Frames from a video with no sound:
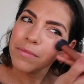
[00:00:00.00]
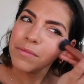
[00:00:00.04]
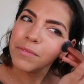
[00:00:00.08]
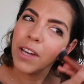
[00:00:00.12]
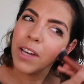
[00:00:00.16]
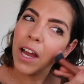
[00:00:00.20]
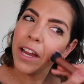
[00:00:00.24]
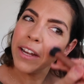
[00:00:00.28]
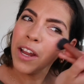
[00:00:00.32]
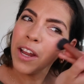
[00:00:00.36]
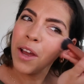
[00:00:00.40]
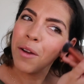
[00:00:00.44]

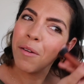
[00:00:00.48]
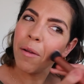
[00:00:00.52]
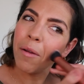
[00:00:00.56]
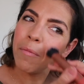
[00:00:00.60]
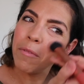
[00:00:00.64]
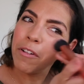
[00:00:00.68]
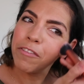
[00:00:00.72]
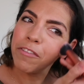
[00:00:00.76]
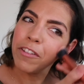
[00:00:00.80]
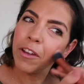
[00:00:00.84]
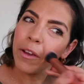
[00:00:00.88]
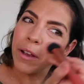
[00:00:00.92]
I know
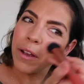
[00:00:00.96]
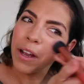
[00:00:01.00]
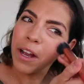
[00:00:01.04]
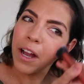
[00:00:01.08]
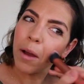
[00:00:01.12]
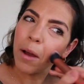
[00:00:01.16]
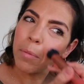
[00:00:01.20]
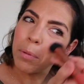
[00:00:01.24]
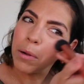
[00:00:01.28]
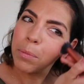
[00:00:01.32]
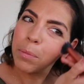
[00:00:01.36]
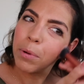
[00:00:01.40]
I'm reviewing a
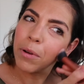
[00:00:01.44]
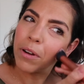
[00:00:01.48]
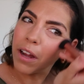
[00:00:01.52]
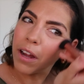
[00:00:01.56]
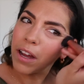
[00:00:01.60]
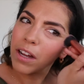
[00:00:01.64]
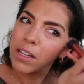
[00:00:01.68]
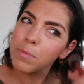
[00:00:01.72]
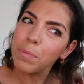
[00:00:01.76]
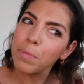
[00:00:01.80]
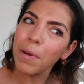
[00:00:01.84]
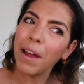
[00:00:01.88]
couple of
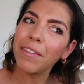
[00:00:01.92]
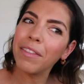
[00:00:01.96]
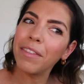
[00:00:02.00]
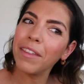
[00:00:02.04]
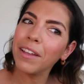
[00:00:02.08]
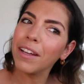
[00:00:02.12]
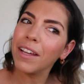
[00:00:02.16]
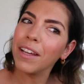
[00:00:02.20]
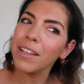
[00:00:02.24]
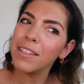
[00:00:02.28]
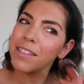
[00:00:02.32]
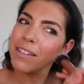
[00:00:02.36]
products, but I
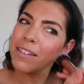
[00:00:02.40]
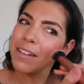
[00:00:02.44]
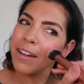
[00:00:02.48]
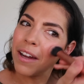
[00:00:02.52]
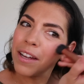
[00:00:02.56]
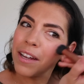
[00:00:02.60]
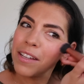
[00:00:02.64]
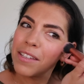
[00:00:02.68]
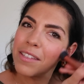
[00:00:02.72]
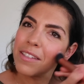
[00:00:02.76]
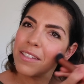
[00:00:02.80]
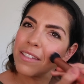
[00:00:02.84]
think it's
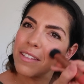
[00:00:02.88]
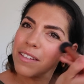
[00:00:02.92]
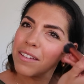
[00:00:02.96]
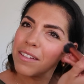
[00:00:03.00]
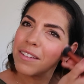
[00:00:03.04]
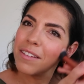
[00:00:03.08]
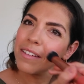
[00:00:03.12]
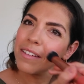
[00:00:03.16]
nice